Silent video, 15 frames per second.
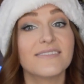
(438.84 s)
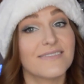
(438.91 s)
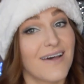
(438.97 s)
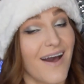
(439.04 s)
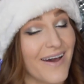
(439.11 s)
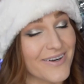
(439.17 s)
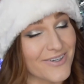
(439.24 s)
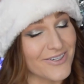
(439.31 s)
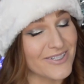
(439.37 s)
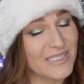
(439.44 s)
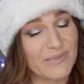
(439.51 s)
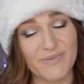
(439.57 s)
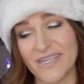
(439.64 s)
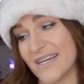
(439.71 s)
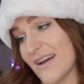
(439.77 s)

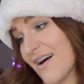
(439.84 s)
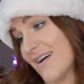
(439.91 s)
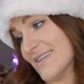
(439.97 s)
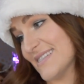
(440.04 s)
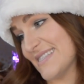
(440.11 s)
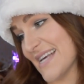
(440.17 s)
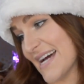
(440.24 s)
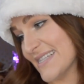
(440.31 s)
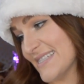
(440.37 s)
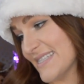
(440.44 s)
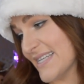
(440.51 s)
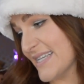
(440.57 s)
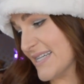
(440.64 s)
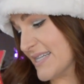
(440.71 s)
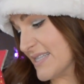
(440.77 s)
Donald being all
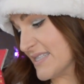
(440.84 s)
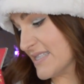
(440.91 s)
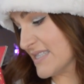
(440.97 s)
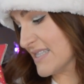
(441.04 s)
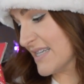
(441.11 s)
sassy and